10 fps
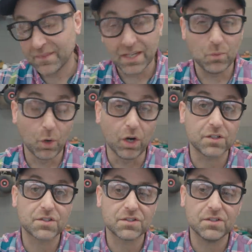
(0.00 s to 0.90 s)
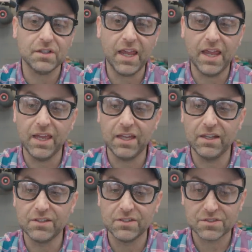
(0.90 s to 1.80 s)
It works,
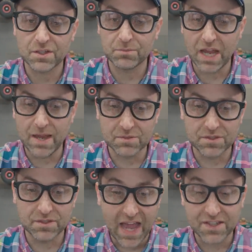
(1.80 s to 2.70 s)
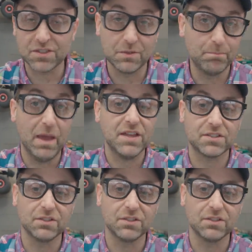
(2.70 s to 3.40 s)
and sometimes that's the best